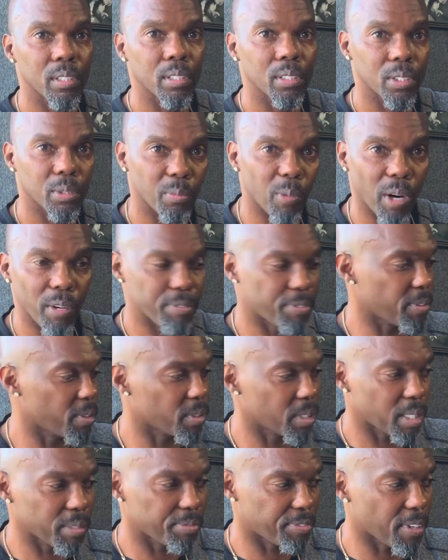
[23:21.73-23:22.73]

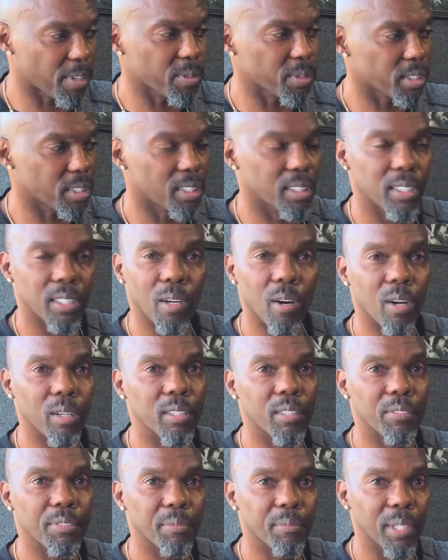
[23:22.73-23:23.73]
smartphone, that phone will give you all the
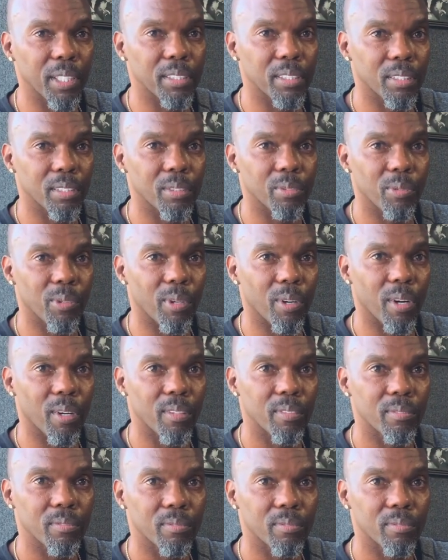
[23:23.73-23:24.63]
information in the right. world.